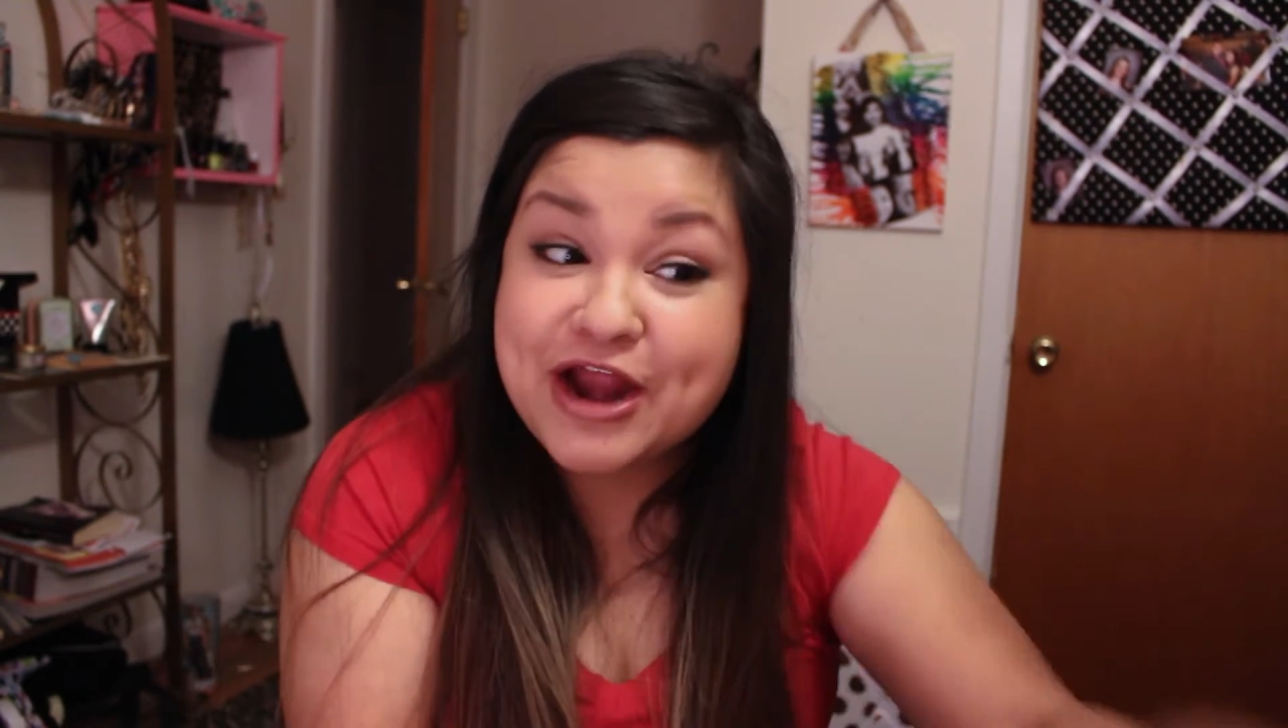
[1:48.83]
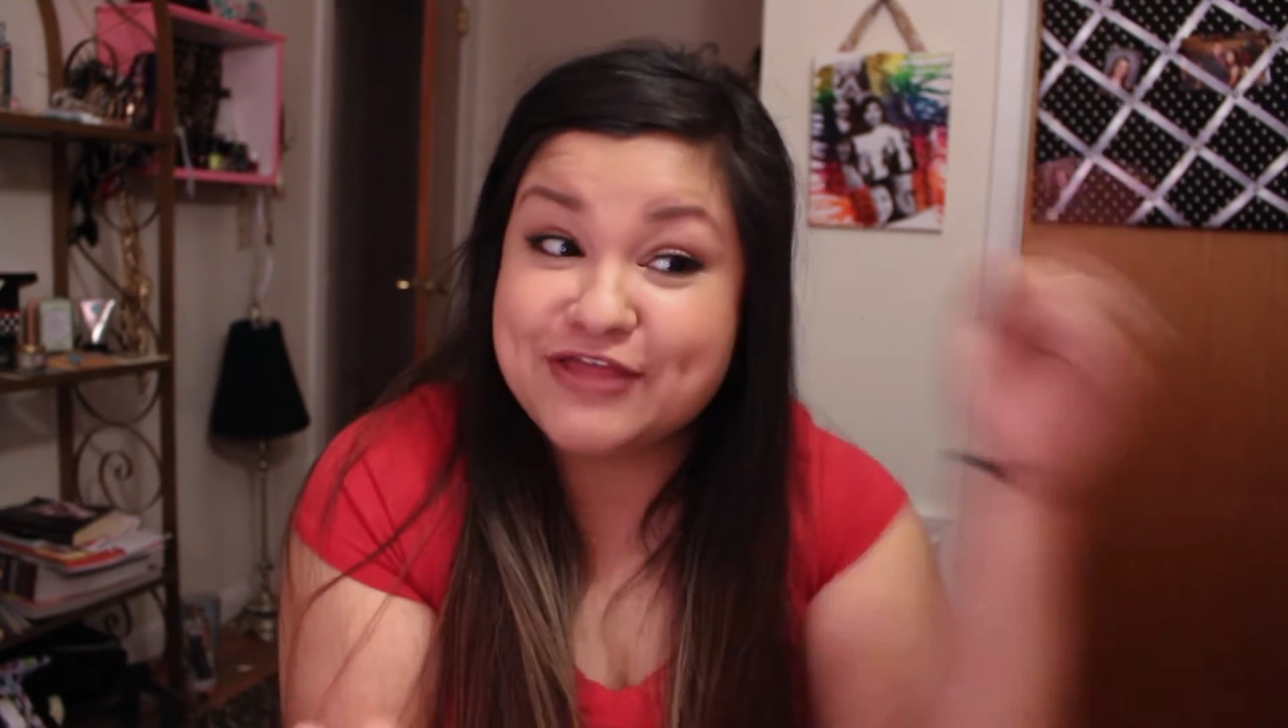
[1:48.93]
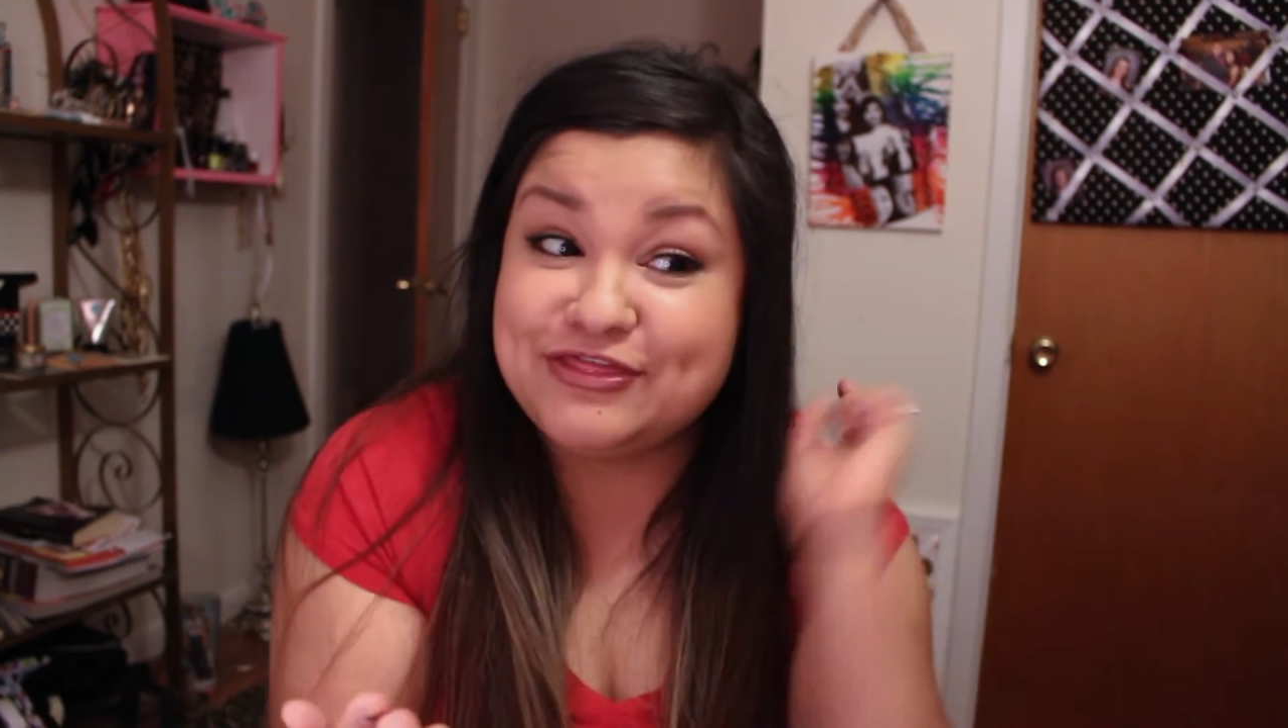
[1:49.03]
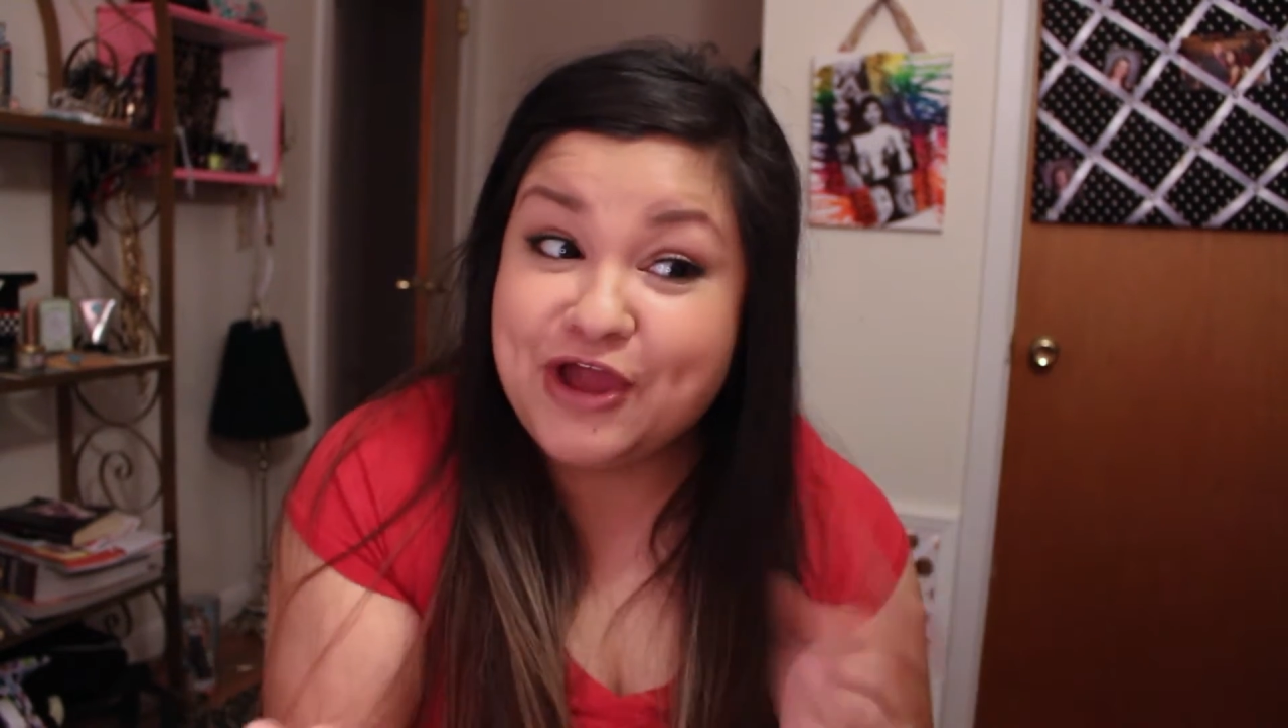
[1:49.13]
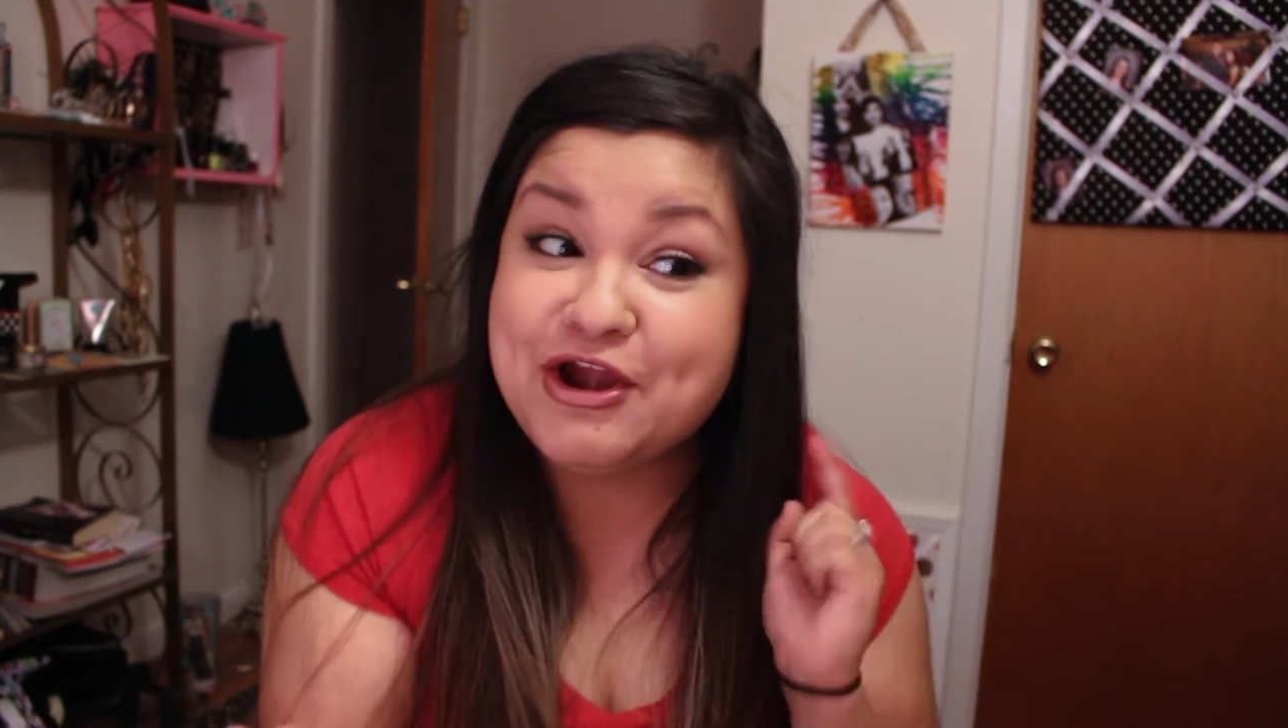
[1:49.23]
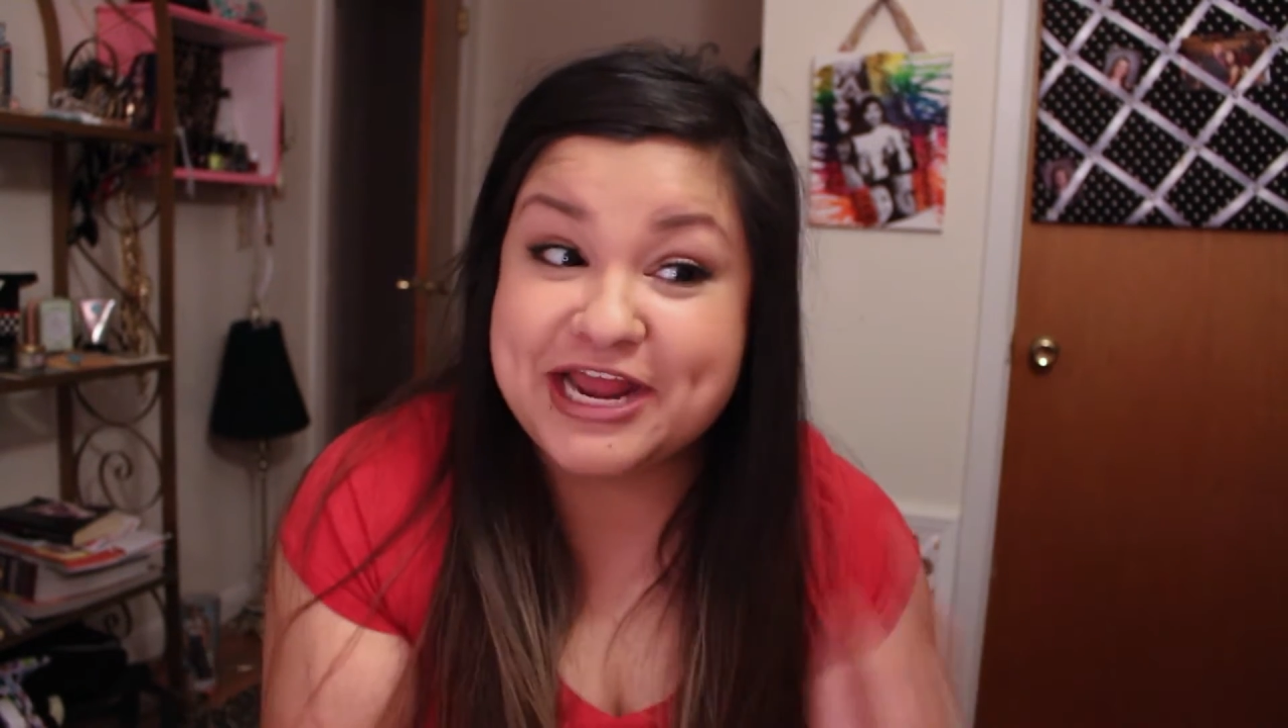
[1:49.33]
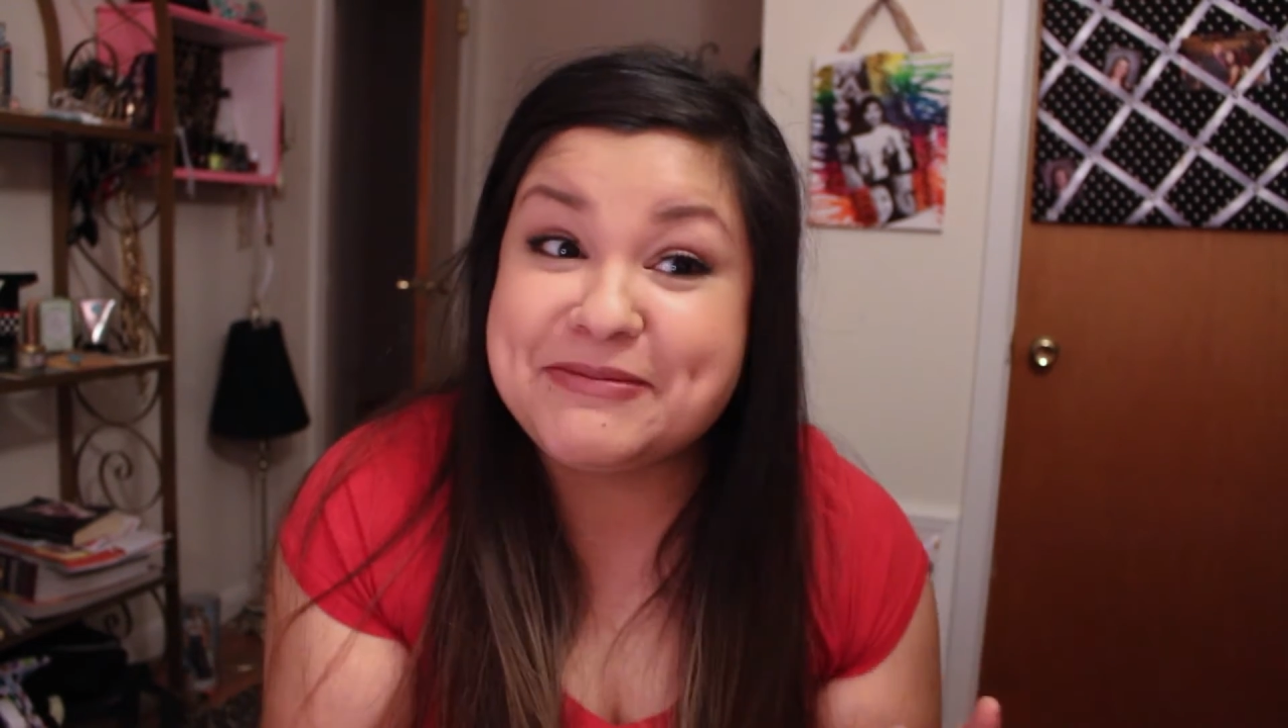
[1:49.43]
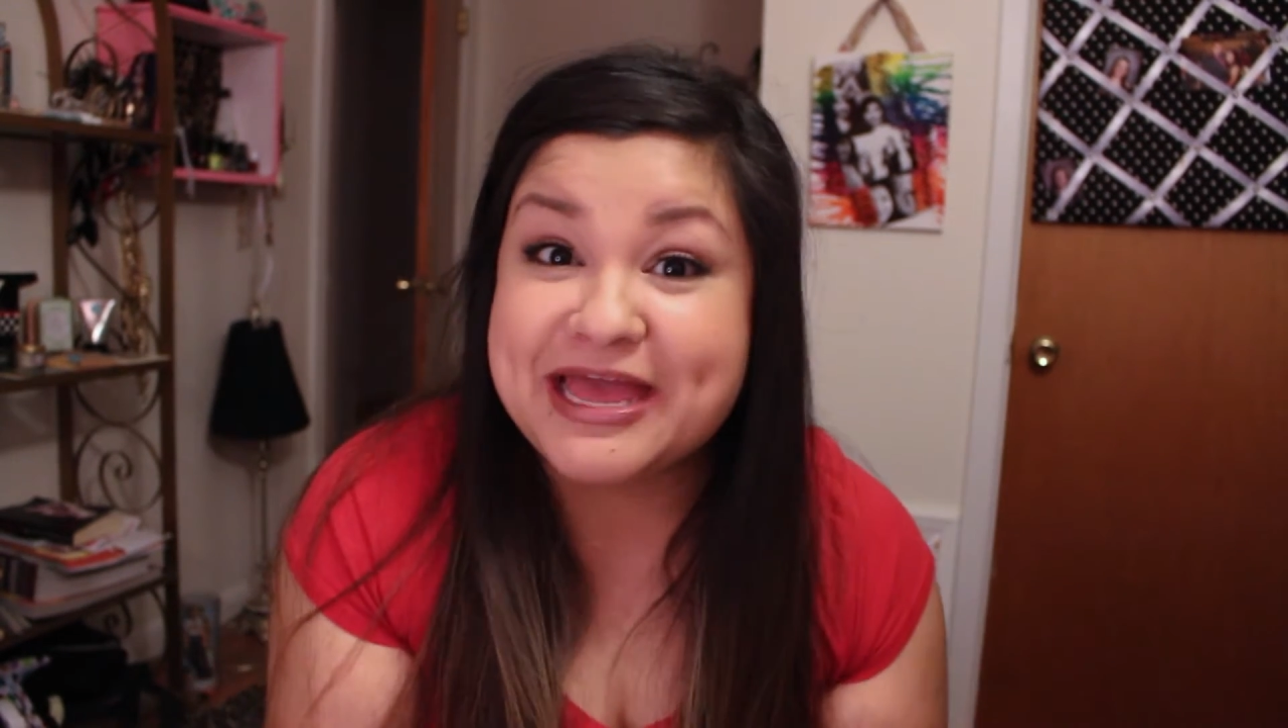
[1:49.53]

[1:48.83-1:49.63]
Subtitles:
in 30